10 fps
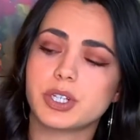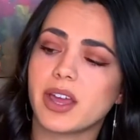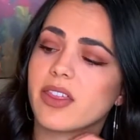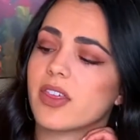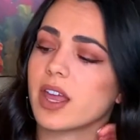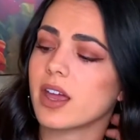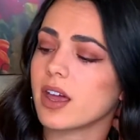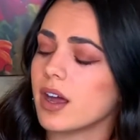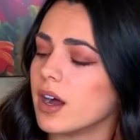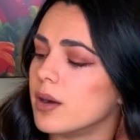I think
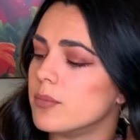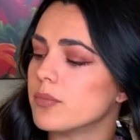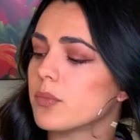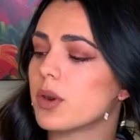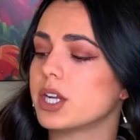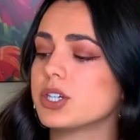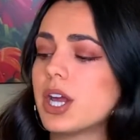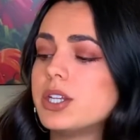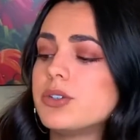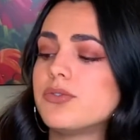what I try
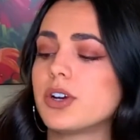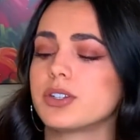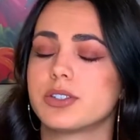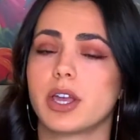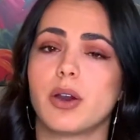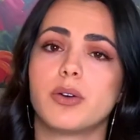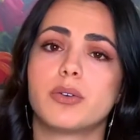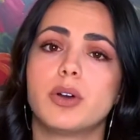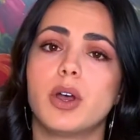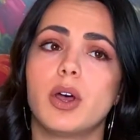to do first is I go